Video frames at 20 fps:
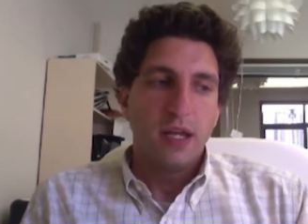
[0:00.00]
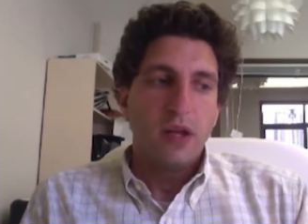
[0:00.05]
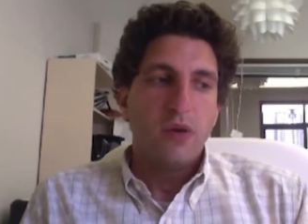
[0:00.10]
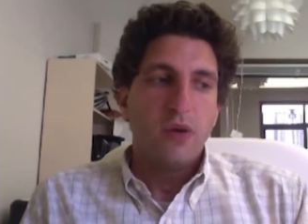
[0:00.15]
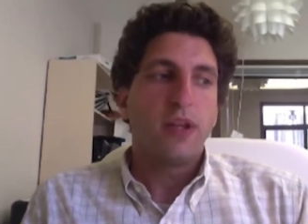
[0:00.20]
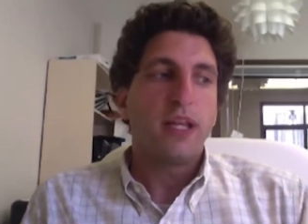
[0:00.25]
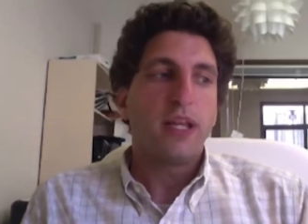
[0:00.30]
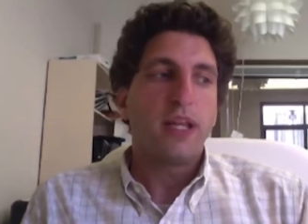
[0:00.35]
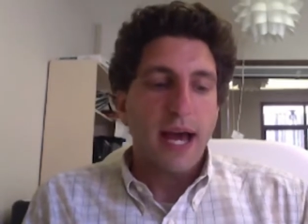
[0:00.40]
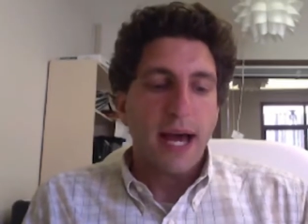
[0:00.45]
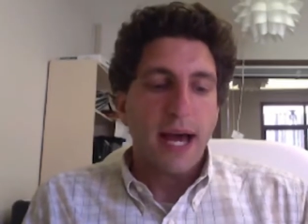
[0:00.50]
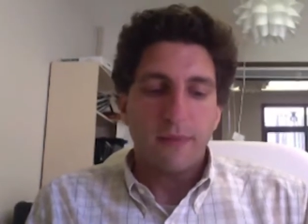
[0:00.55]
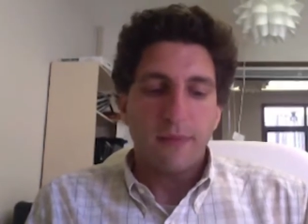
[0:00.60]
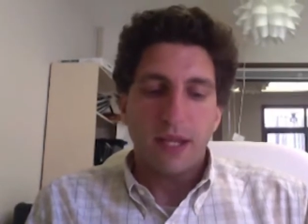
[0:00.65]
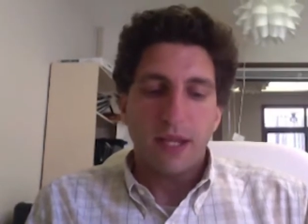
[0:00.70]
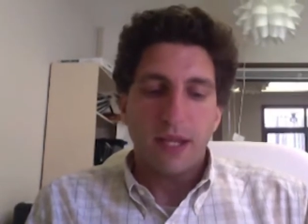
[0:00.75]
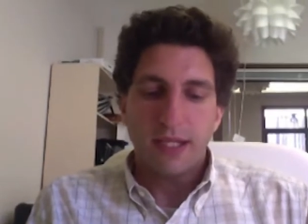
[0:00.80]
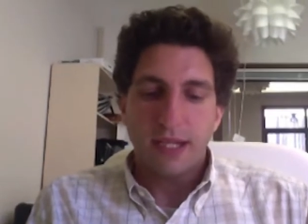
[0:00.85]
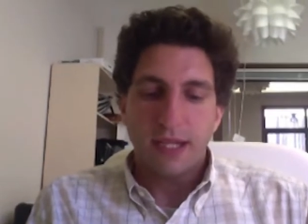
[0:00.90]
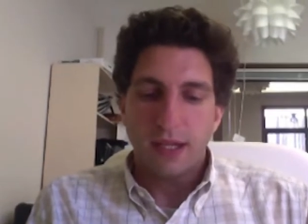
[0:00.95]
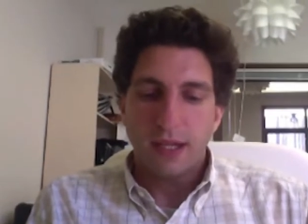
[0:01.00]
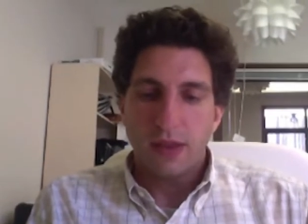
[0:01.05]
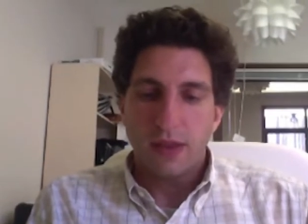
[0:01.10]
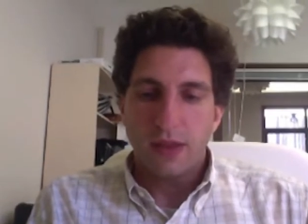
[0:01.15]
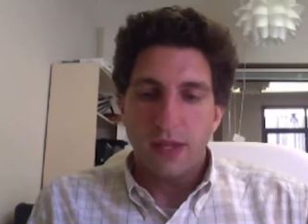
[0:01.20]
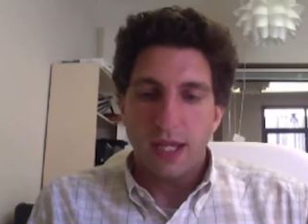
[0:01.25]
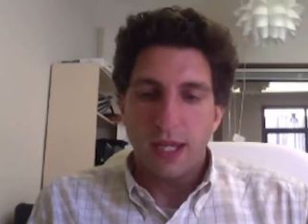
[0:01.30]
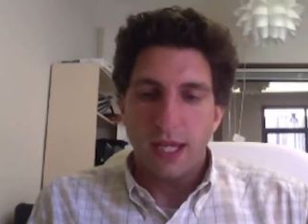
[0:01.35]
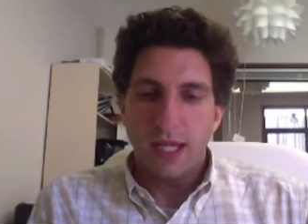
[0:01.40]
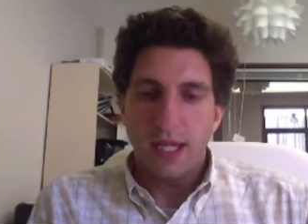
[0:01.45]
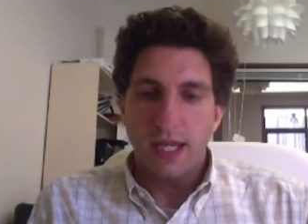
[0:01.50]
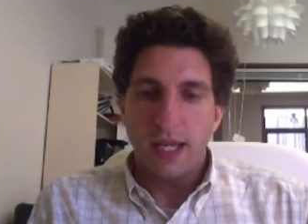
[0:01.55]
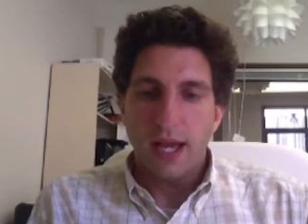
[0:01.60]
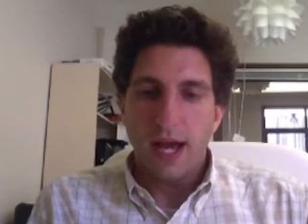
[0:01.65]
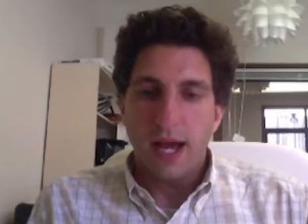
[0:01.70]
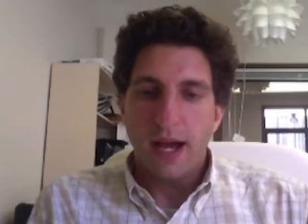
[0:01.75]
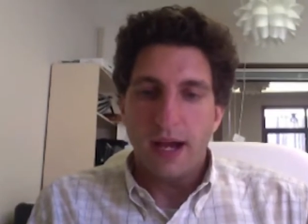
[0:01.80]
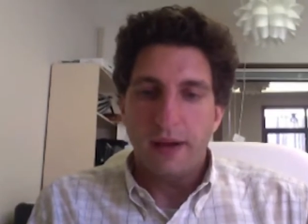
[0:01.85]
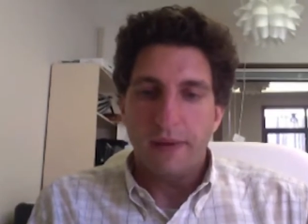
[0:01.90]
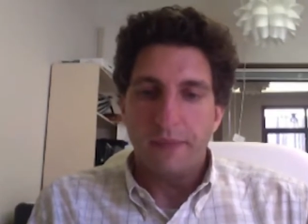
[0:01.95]
really documenting the
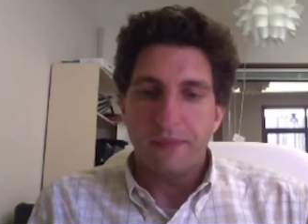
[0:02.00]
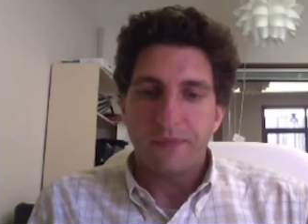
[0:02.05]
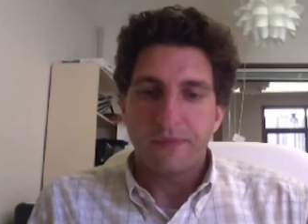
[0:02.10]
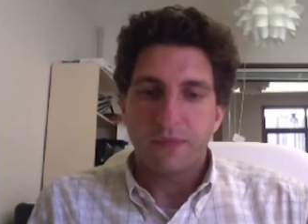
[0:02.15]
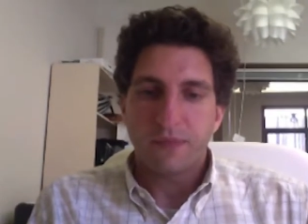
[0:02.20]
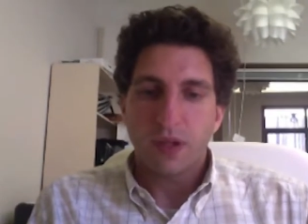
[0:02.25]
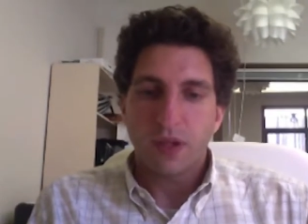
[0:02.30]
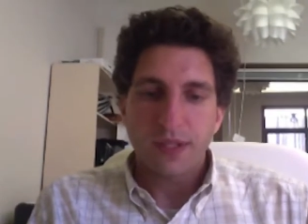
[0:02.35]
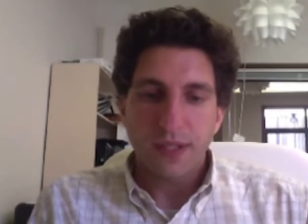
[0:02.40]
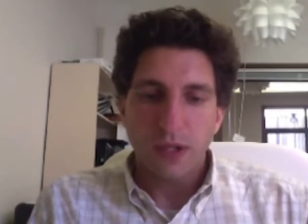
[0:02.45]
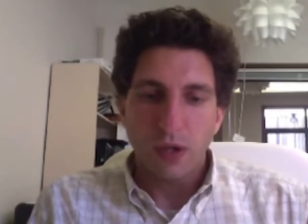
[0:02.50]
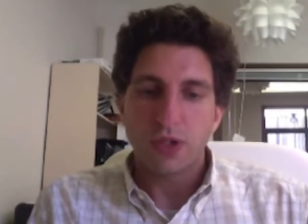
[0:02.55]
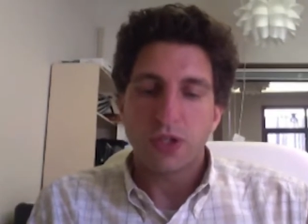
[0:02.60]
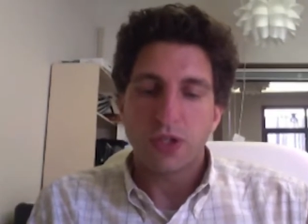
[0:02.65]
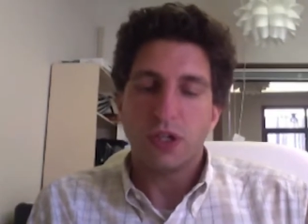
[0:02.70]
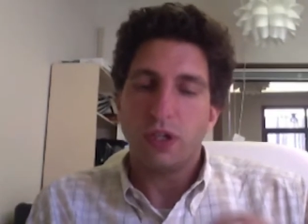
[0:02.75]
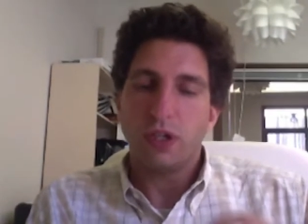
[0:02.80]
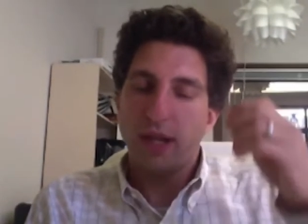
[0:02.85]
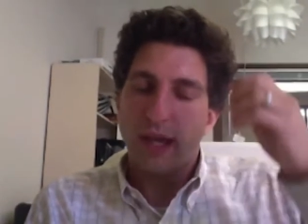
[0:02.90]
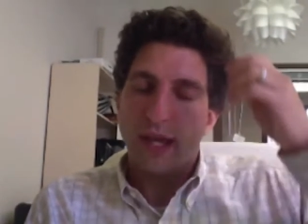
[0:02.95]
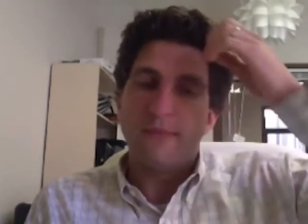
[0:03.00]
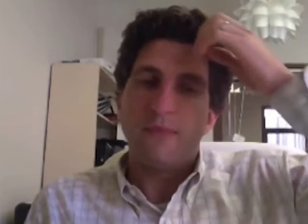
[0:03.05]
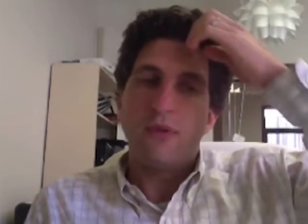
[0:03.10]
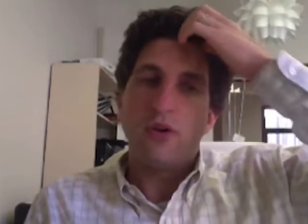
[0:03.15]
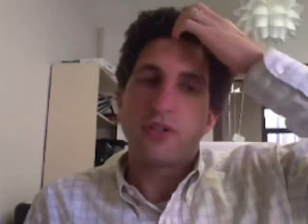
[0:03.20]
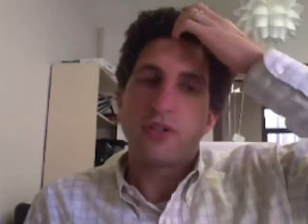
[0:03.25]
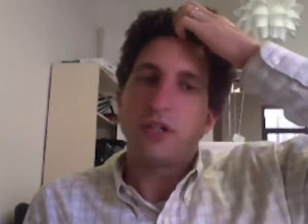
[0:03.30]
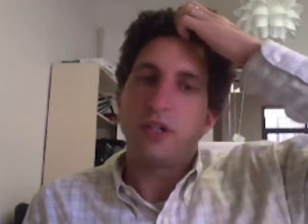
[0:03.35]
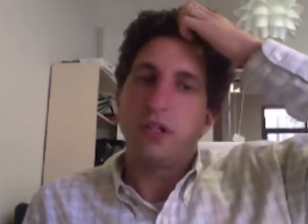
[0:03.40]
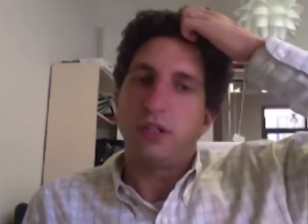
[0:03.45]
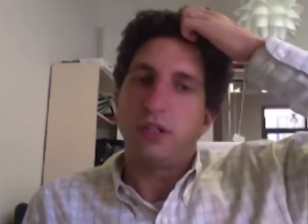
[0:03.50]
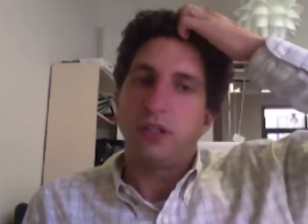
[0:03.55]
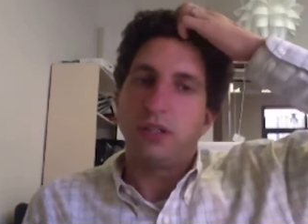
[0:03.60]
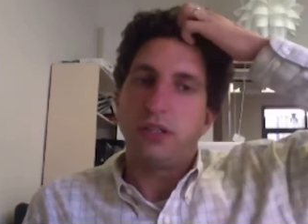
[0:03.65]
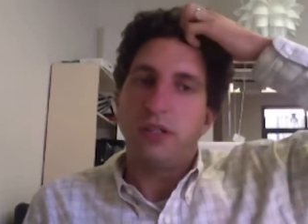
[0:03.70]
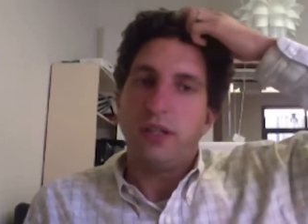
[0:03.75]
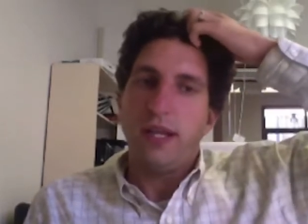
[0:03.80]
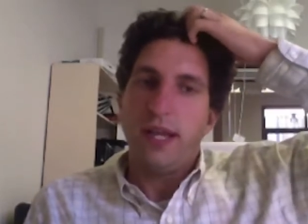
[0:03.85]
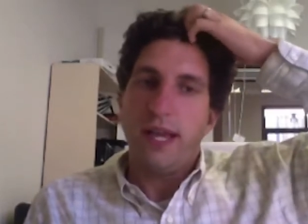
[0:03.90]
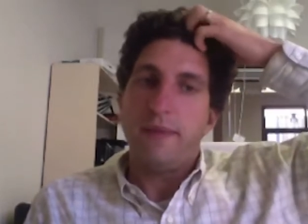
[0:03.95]
social and emotional
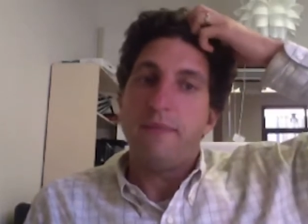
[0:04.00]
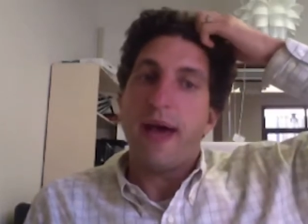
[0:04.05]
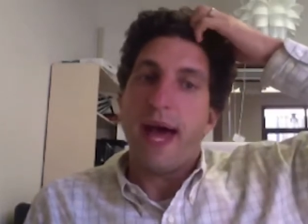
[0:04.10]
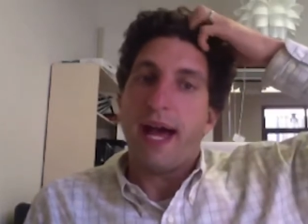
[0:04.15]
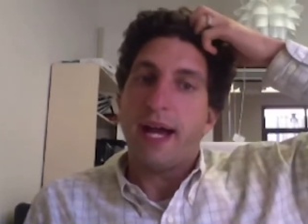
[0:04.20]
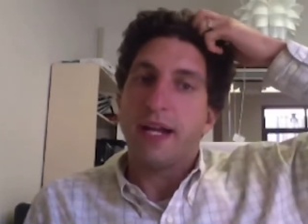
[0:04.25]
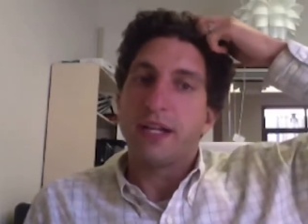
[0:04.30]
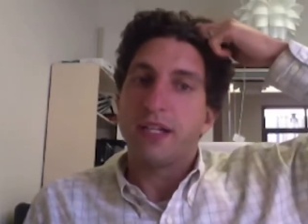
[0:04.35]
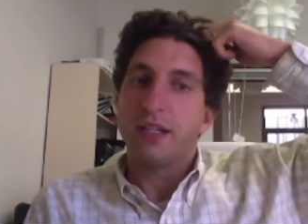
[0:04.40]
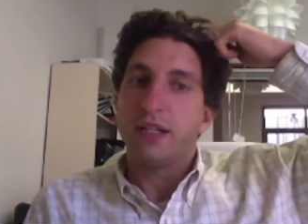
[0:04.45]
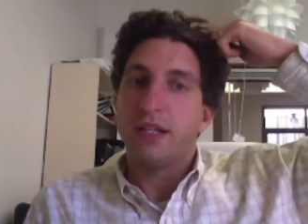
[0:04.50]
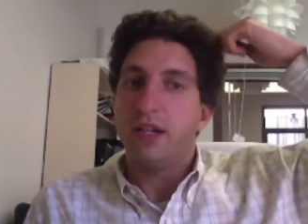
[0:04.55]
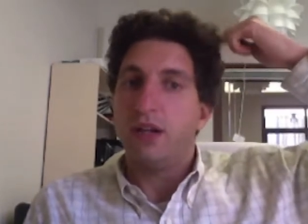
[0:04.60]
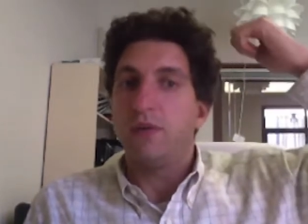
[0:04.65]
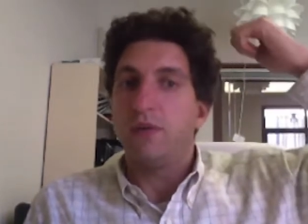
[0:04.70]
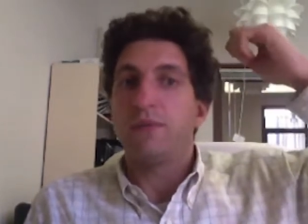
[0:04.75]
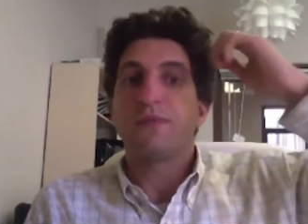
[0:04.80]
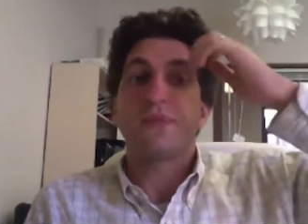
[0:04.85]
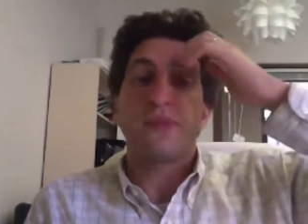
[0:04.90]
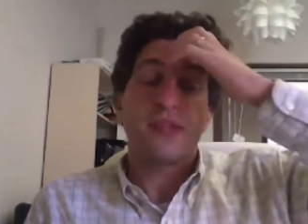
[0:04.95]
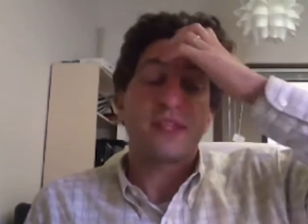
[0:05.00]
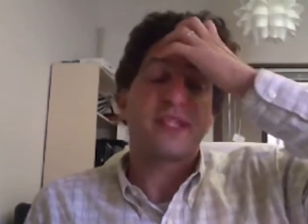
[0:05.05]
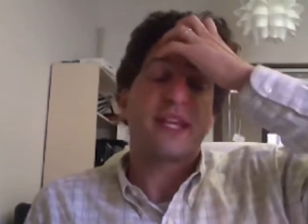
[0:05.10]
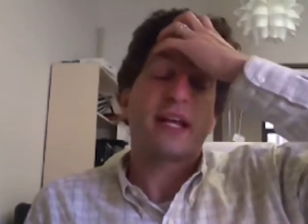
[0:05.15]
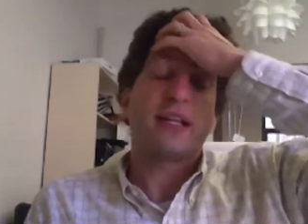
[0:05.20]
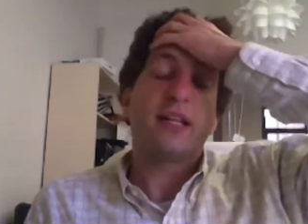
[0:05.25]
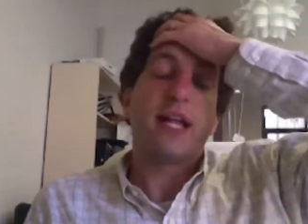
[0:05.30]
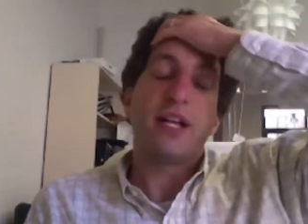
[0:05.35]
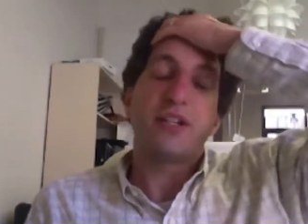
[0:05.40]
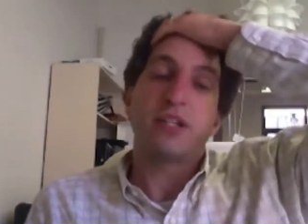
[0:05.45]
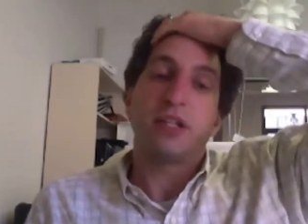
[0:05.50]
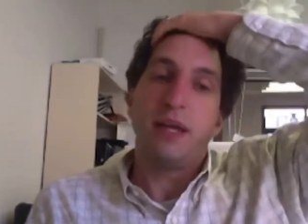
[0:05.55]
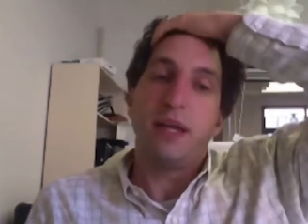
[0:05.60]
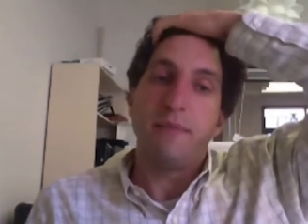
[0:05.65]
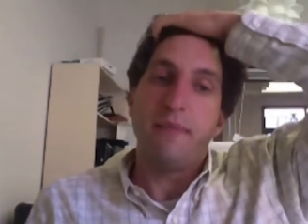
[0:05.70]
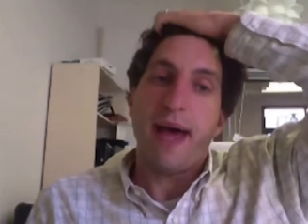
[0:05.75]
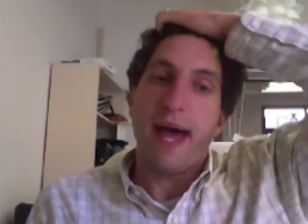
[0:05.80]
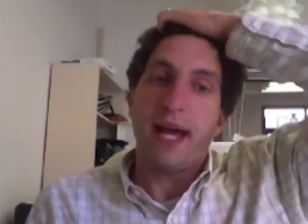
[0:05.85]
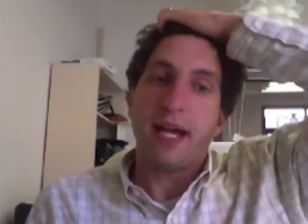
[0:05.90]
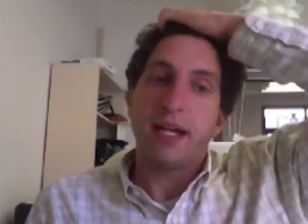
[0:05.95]
impact, the psychological
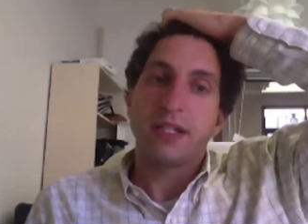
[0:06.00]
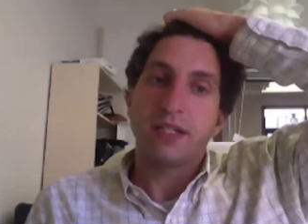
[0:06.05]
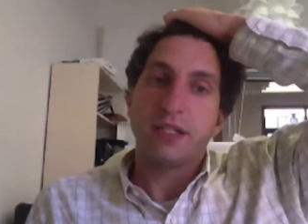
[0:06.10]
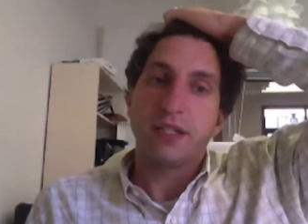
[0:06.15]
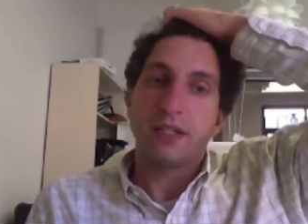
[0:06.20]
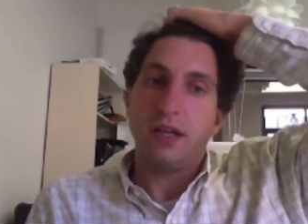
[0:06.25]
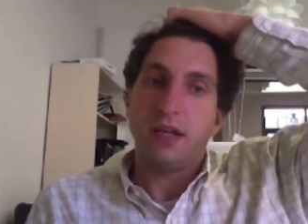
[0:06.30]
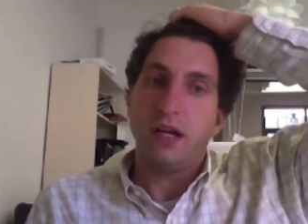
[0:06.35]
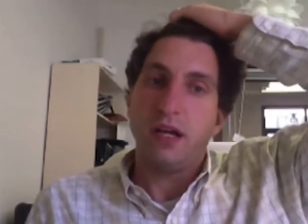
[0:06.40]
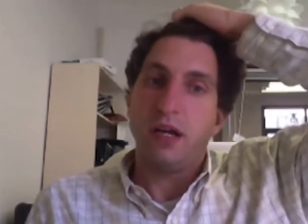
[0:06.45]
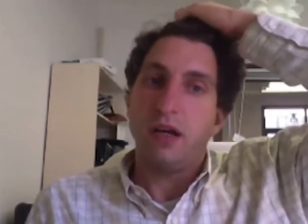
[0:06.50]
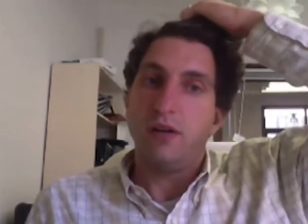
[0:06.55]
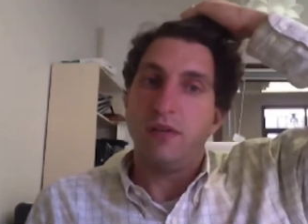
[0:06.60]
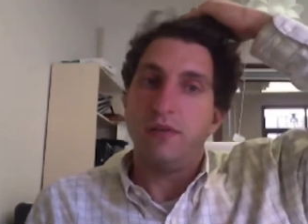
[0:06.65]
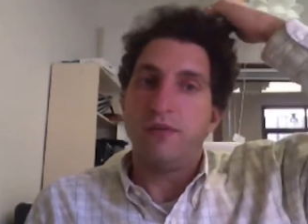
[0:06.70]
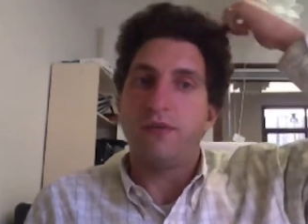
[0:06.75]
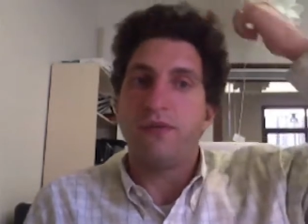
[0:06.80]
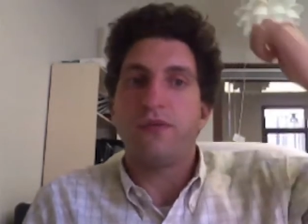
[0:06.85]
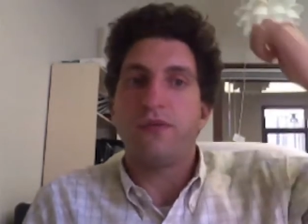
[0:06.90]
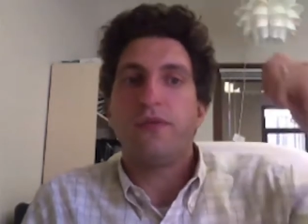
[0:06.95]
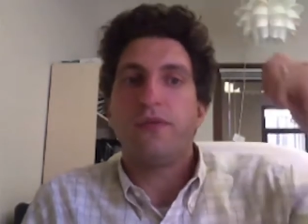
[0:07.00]
impact of